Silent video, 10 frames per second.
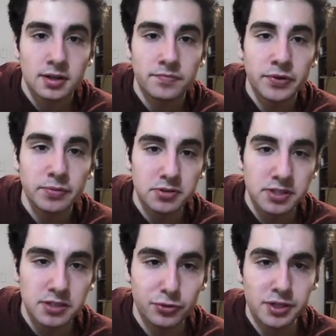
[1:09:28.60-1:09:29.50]
Number
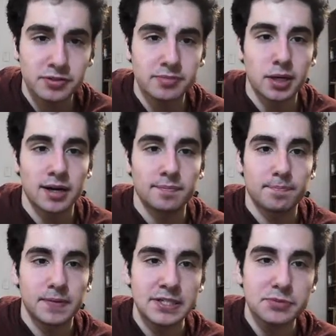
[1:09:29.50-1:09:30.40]
343 mud.
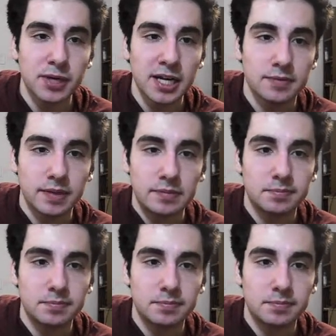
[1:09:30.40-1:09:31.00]
This is what I live in.